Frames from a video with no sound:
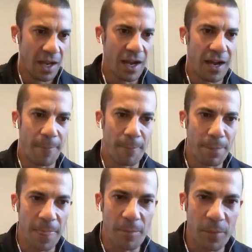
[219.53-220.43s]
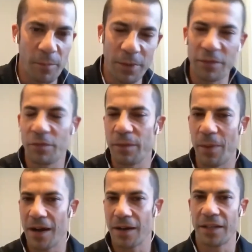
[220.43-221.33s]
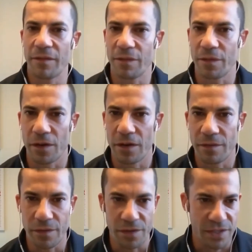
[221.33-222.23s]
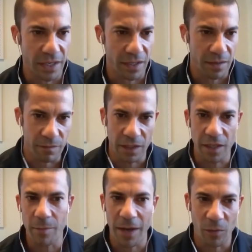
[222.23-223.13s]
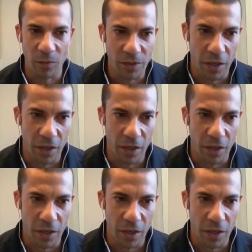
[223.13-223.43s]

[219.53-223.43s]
But if we park that for a second and forget about,